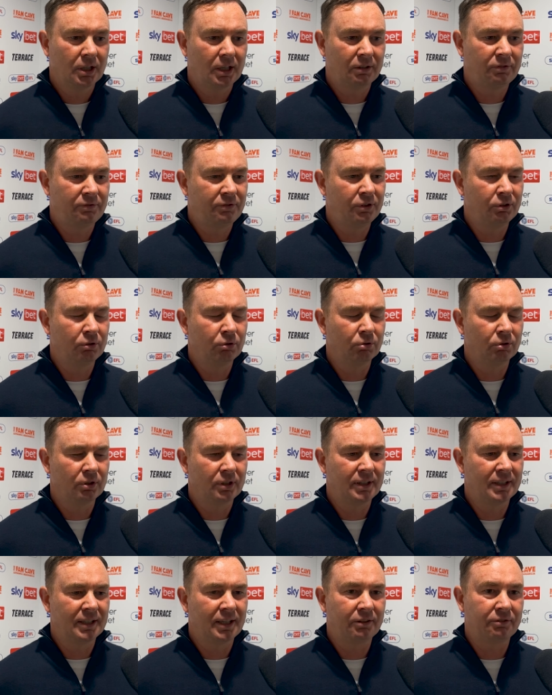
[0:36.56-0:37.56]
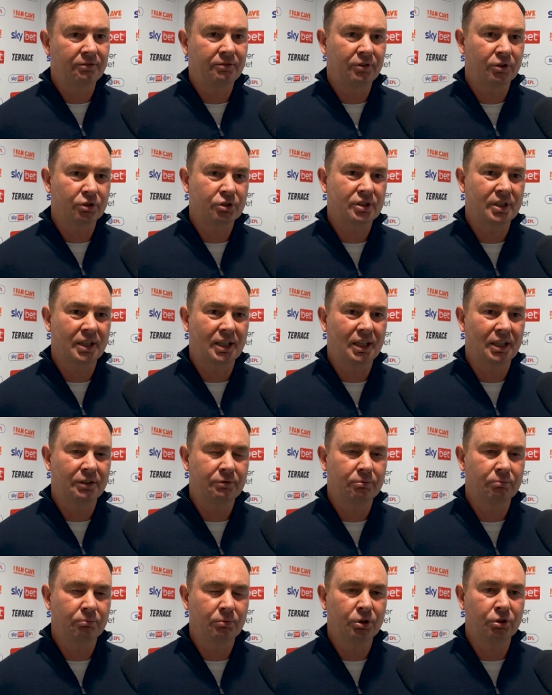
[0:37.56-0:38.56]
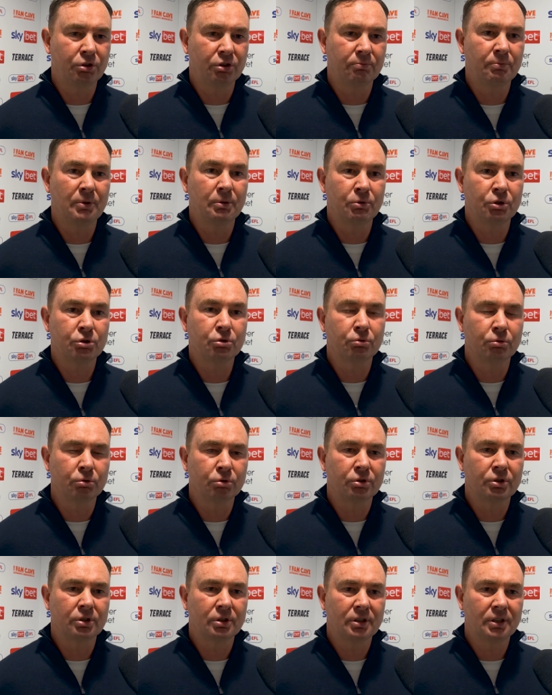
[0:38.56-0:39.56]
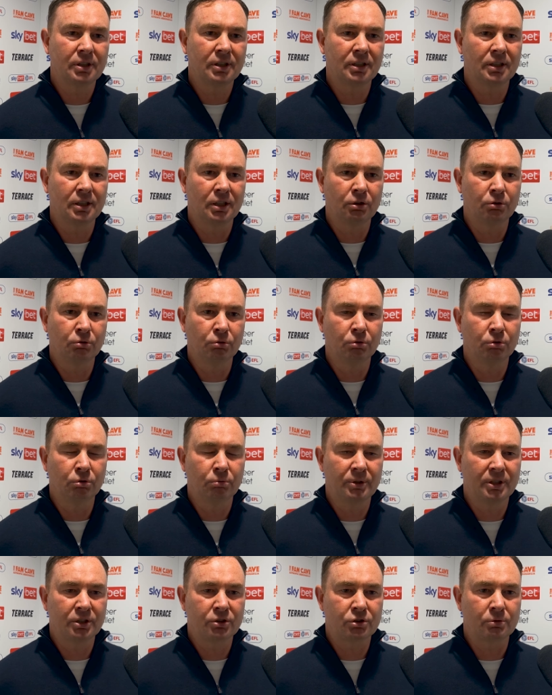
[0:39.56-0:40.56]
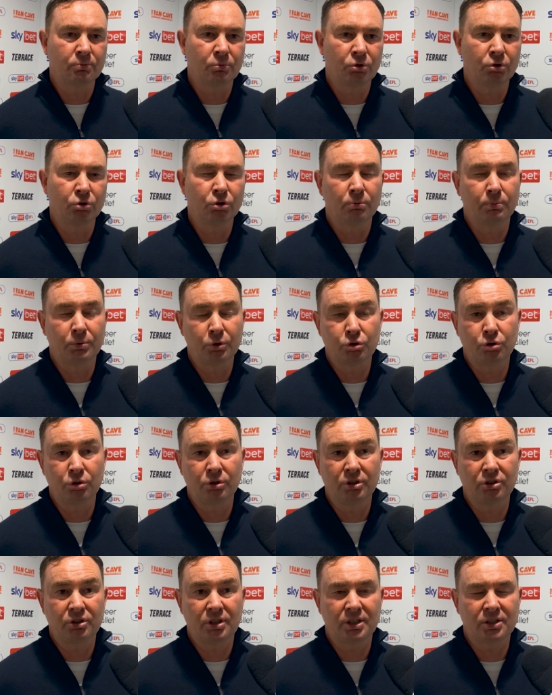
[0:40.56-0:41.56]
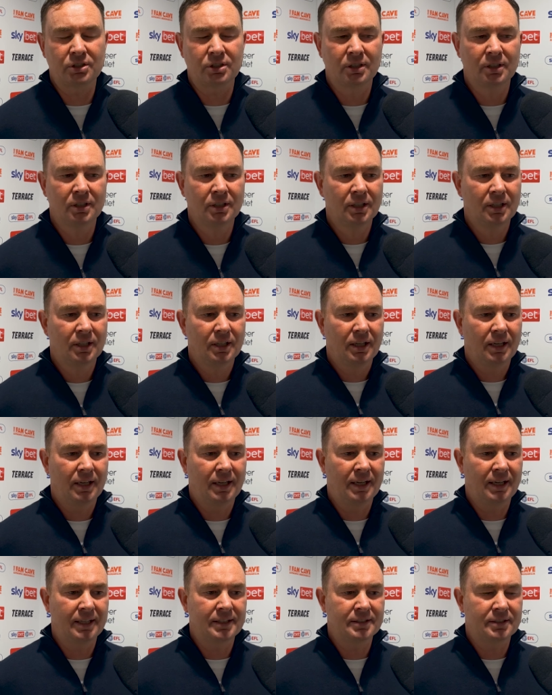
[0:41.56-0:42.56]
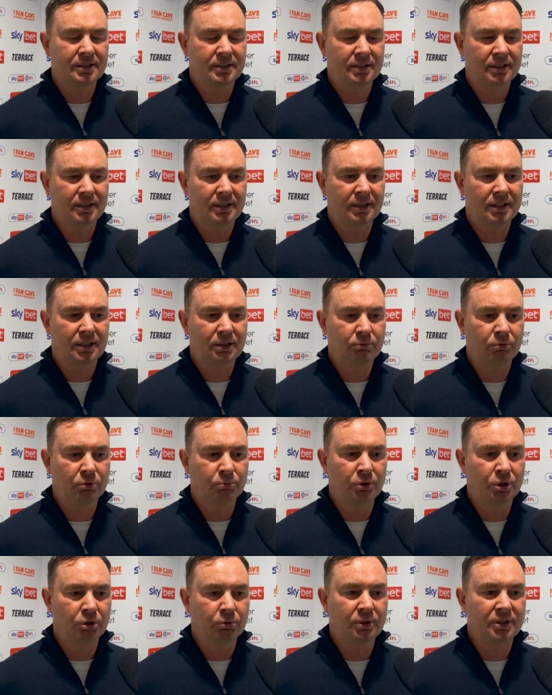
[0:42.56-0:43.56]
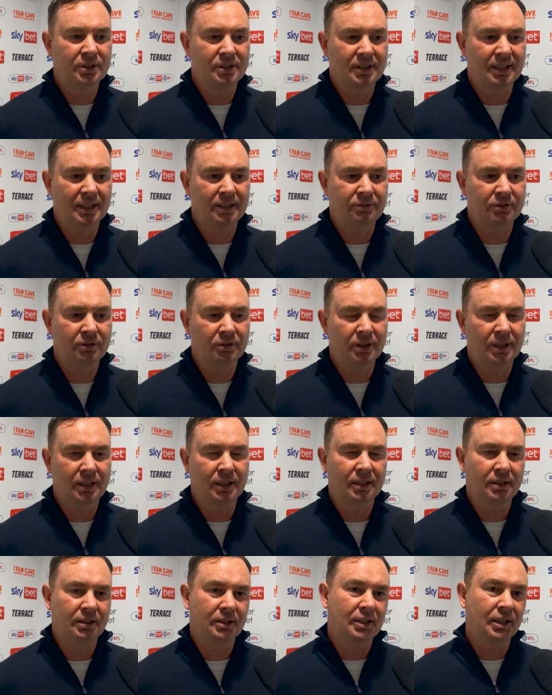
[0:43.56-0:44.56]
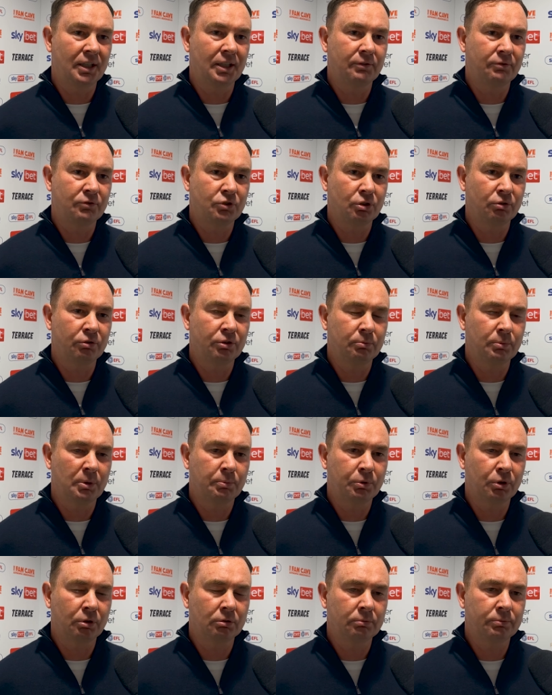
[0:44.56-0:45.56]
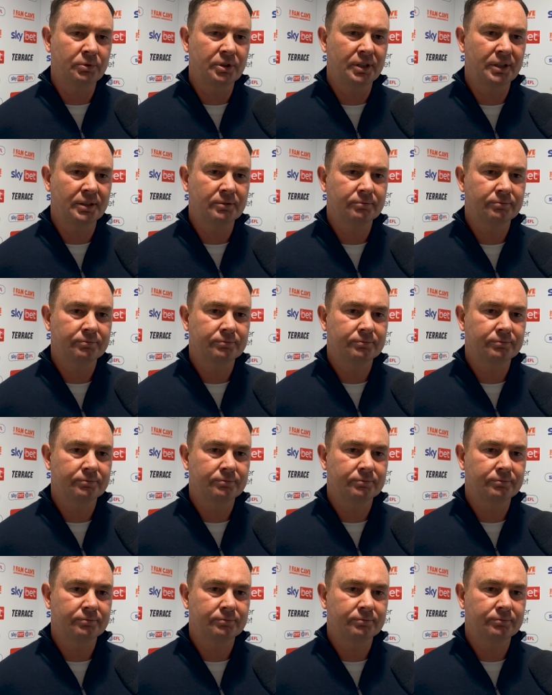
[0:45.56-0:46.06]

I feel in that first half, we could have maybe scored a goal. We had some good opportunities. And we know we definitely gave Gillingham a problem today.